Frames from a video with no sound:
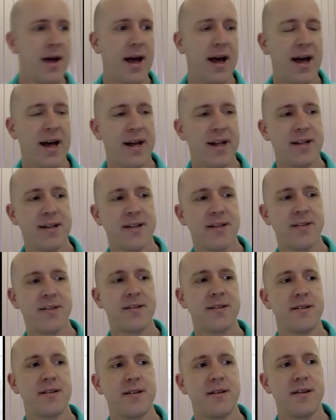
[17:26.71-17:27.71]
And
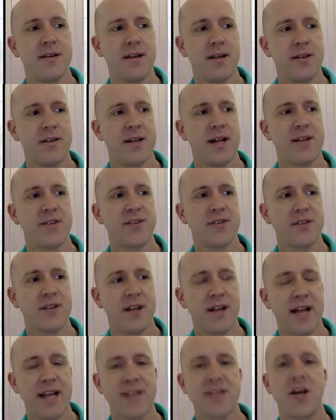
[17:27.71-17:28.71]
that's
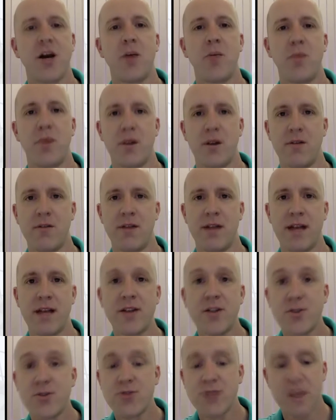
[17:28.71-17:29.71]
an example of an
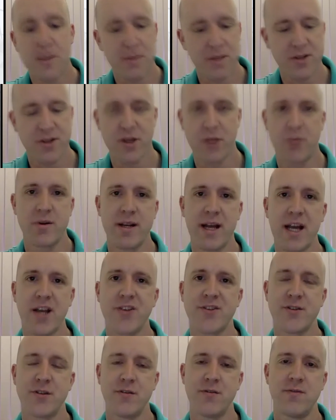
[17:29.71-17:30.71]
extreme
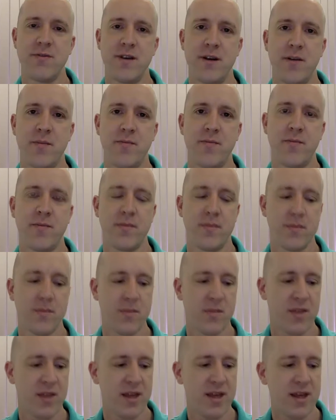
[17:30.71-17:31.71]
interpretation of um,
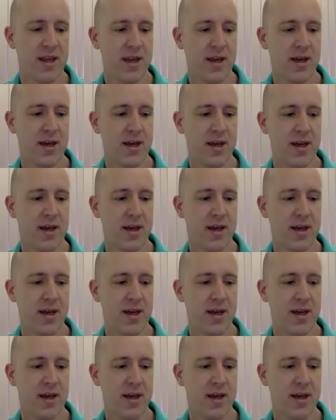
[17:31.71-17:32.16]
the